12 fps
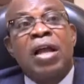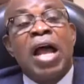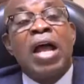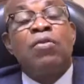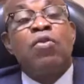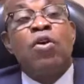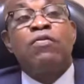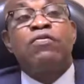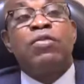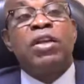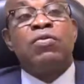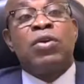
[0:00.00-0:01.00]
And
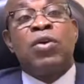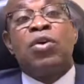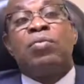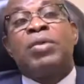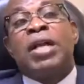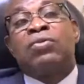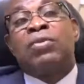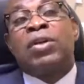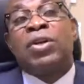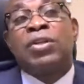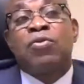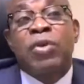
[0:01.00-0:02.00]
hopefully we hope that we
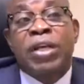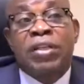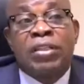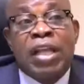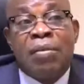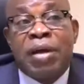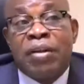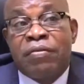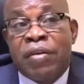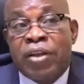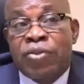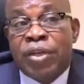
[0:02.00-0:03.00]
can start
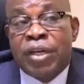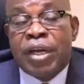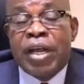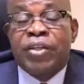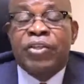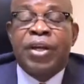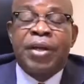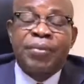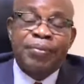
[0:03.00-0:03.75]
manufacturing in Nigeria.